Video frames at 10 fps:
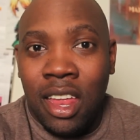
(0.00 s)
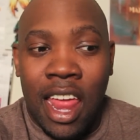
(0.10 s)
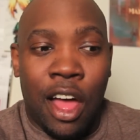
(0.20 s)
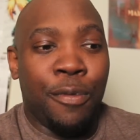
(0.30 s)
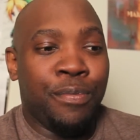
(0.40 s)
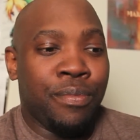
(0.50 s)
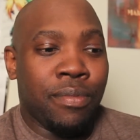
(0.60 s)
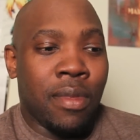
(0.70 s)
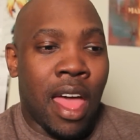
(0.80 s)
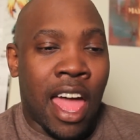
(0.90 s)
Now,
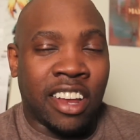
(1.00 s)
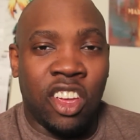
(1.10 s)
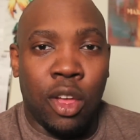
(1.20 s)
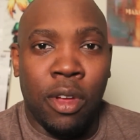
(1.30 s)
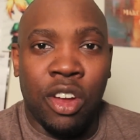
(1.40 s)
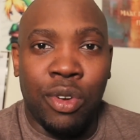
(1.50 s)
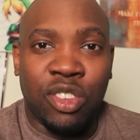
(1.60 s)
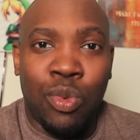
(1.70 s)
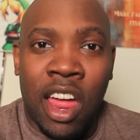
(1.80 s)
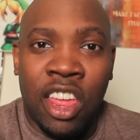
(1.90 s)
I can tell you a million
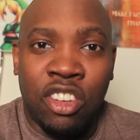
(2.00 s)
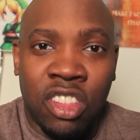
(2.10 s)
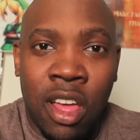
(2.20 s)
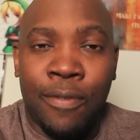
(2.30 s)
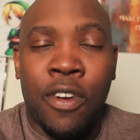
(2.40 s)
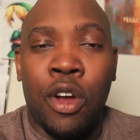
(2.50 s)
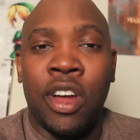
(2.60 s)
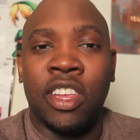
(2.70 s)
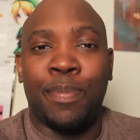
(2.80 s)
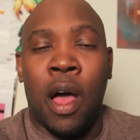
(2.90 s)
reasons why you should love
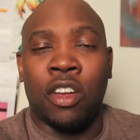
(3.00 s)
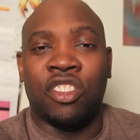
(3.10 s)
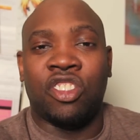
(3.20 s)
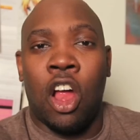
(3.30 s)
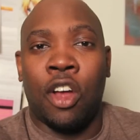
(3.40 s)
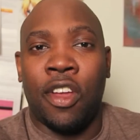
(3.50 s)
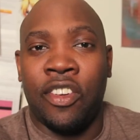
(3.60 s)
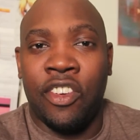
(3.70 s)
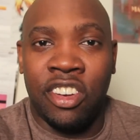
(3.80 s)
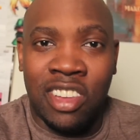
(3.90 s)
furries, but I'll just start at
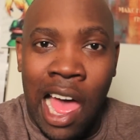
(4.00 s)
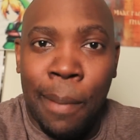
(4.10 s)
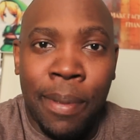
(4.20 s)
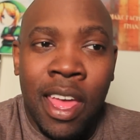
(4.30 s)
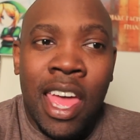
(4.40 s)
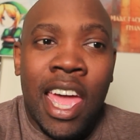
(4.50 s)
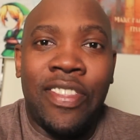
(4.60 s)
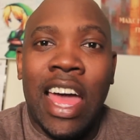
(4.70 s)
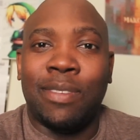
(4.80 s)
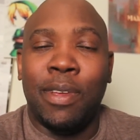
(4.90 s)
the very top.
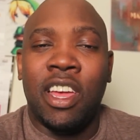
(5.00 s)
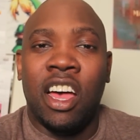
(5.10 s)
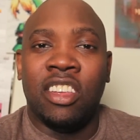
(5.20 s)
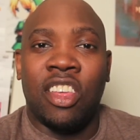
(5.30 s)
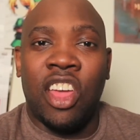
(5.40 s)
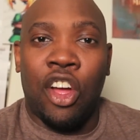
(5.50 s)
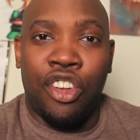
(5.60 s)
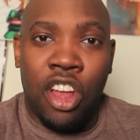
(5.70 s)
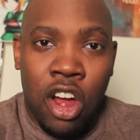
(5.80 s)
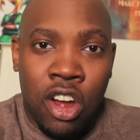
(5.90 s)
And that's because they are
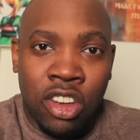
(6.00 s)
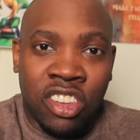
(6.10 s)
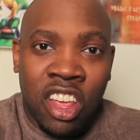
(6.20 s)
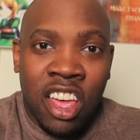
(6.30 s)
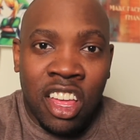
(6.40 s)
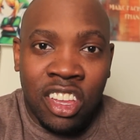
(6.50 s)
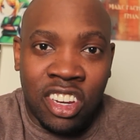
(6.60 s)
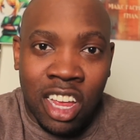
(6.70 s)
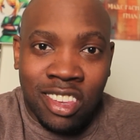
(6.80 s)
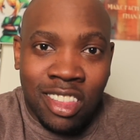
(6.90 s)
nerds
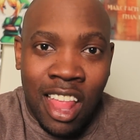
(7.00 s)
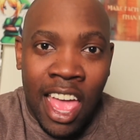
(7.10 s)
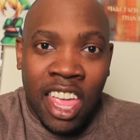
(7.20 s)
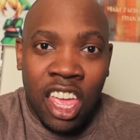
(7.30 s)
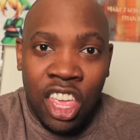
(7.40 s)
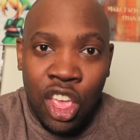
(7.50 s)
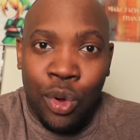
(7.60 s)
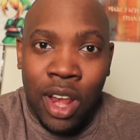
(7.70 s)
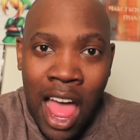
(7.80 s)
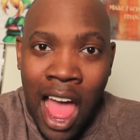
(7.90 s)
just like
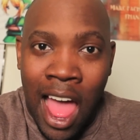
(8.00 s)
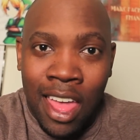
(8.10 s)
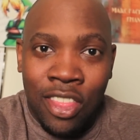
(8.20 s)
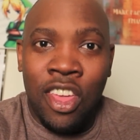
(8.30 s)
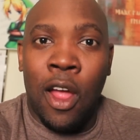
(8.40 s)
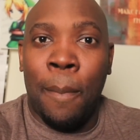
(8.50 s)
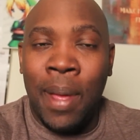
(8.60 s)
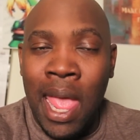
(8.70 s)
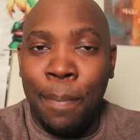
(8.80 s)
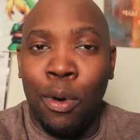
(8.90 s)
you and I. They are
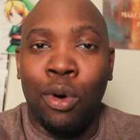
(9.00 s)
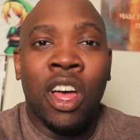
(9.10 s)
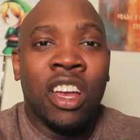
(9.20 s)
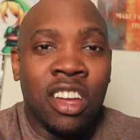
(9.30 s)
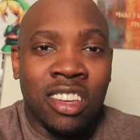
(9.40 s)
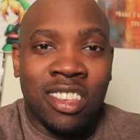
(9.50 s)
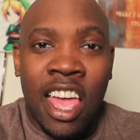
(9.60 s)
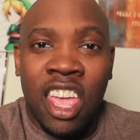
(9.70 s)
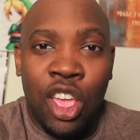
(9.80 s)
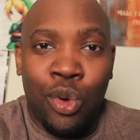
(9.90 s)
people just
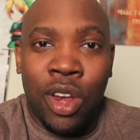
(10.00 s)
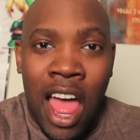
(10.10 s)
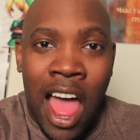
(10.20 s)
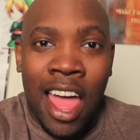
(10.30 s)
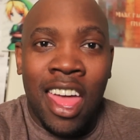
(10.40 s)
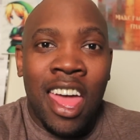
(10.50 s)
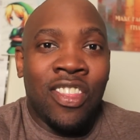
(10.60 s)
like you and I.